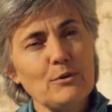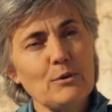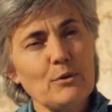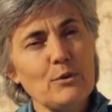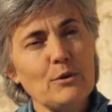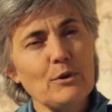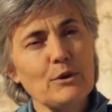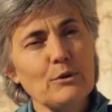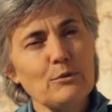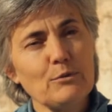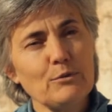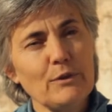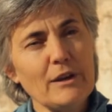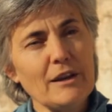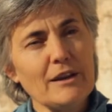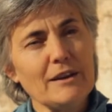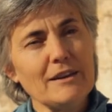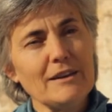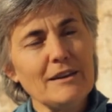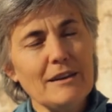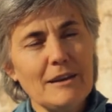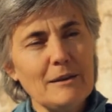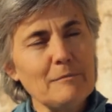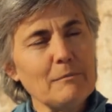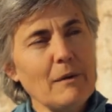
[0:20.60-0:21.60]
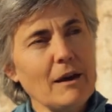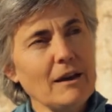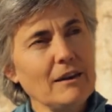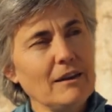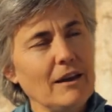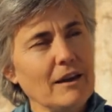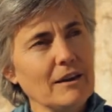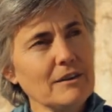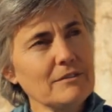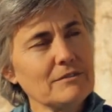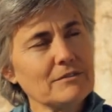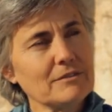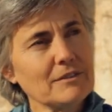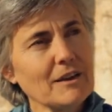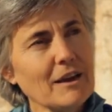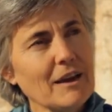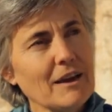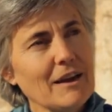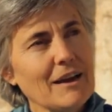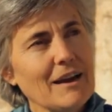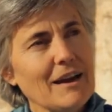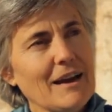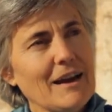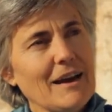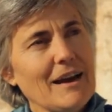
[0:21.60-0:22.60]
or written in my life,
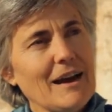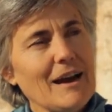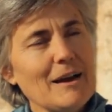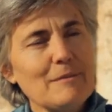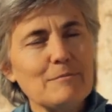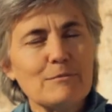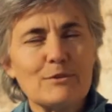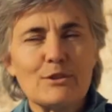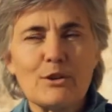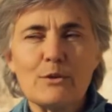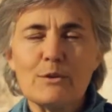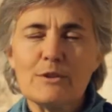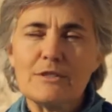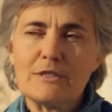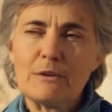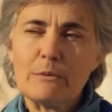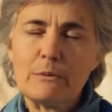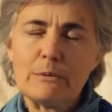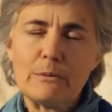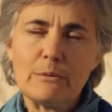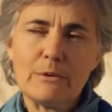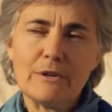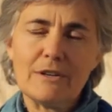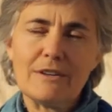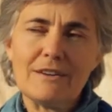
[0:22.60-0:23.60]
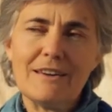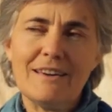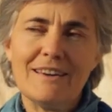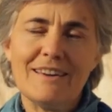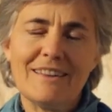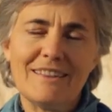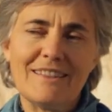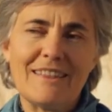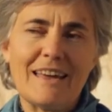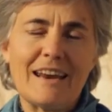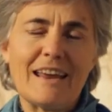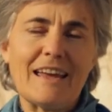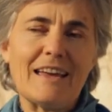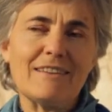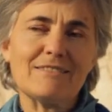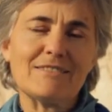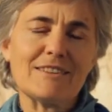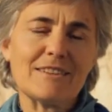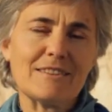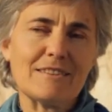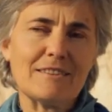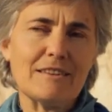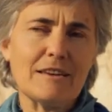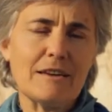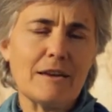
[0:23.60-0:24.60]
so it's a word that I have to
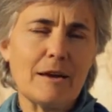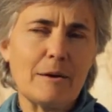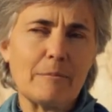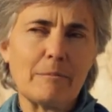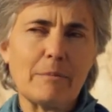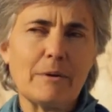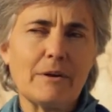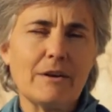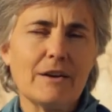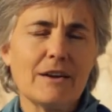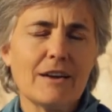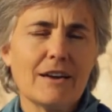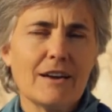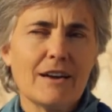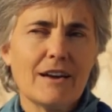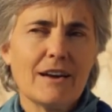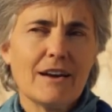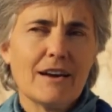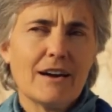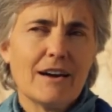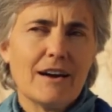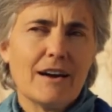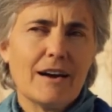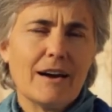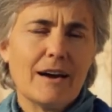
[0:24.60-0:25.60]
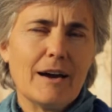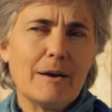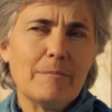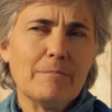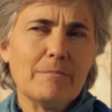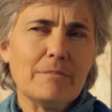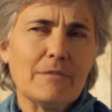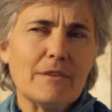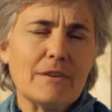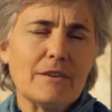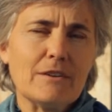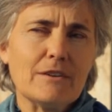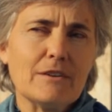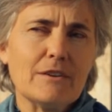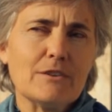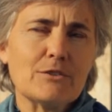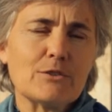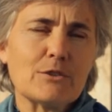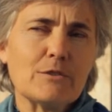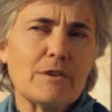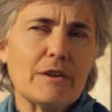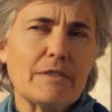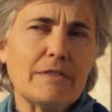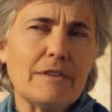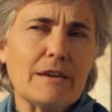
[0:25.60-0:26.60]
think up. So
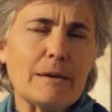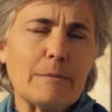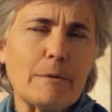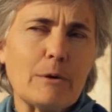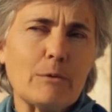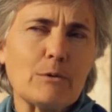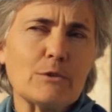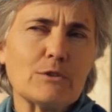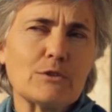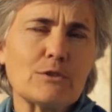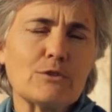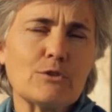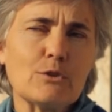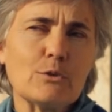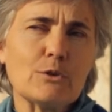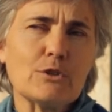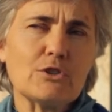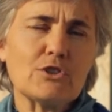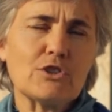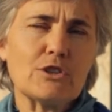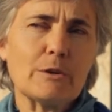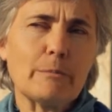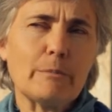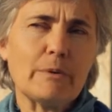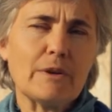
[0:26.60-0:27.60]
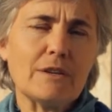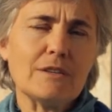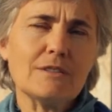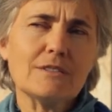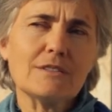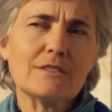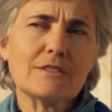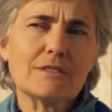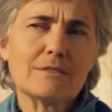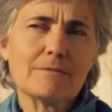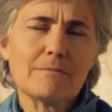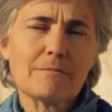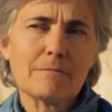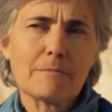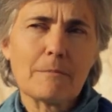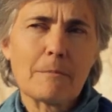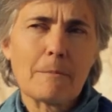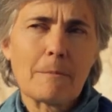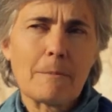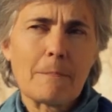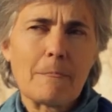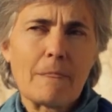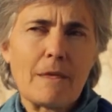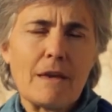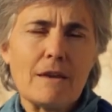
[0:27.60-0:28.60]
if I think about what stewardship is,
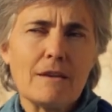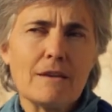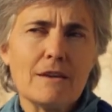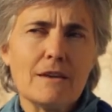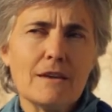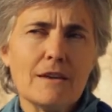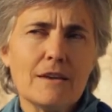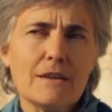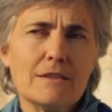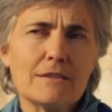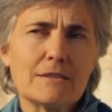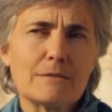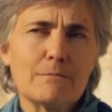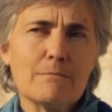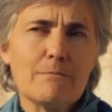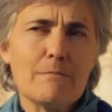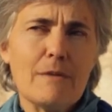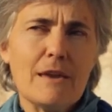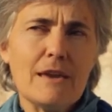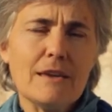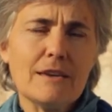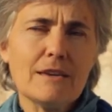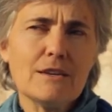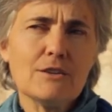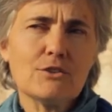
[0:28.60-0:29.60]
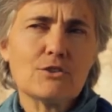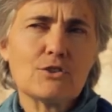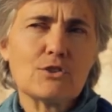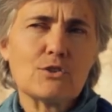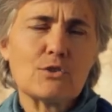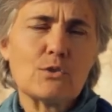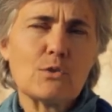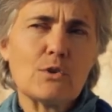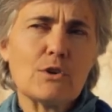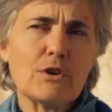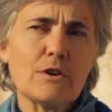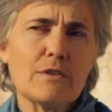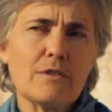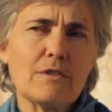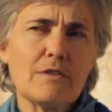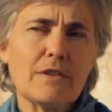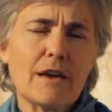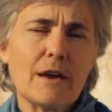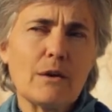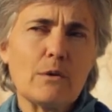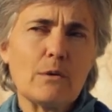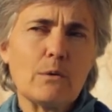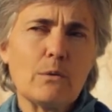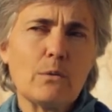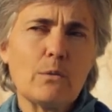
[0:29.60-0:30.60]
it's making sure
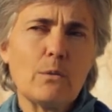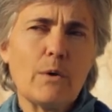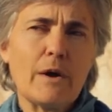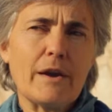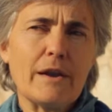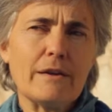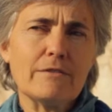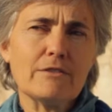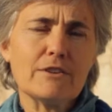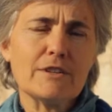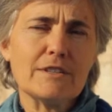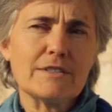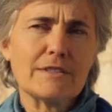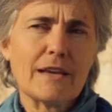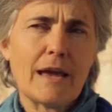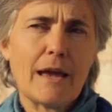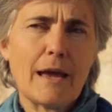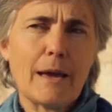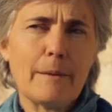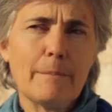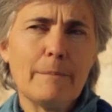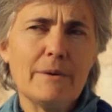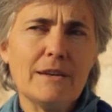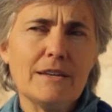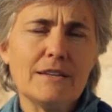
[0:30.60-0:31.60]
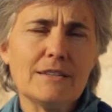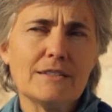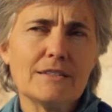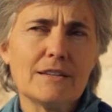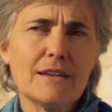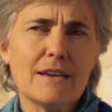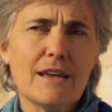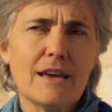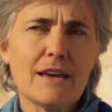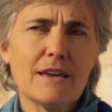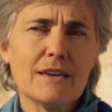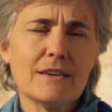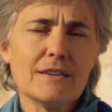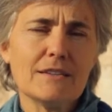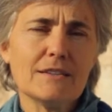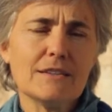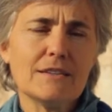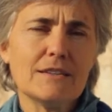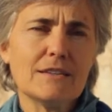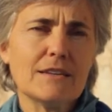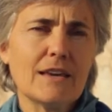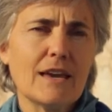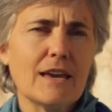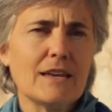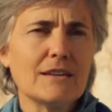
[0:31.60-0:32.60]
that whatever is happening today
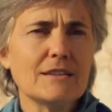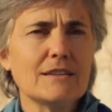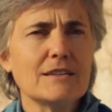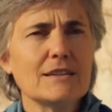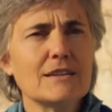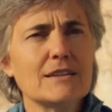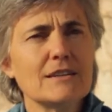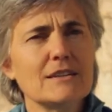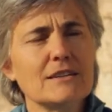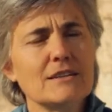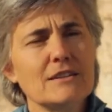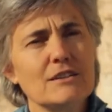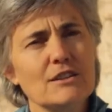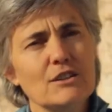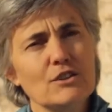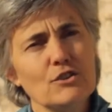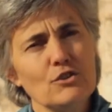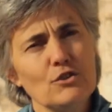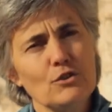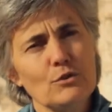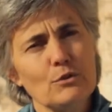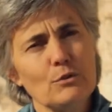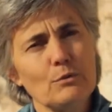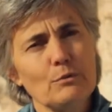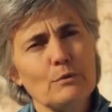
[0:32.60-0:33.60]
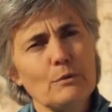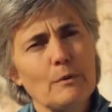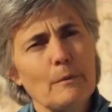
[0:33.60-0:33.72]
can continue